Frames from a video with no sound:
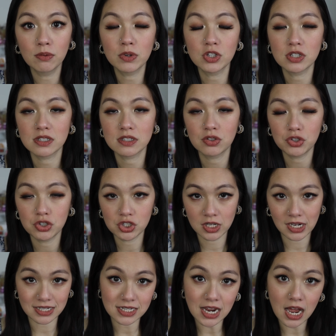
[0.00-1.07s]
which is
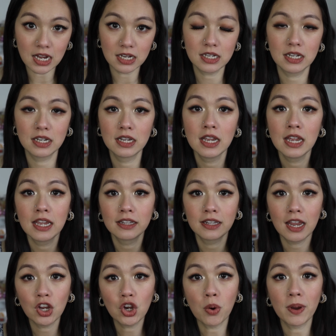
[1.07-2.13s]
usually darker,
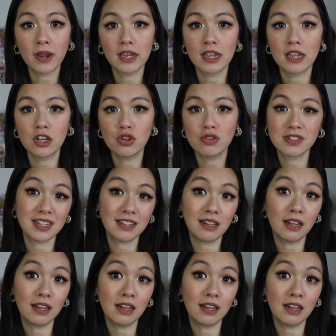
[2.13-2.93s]
then going in you see the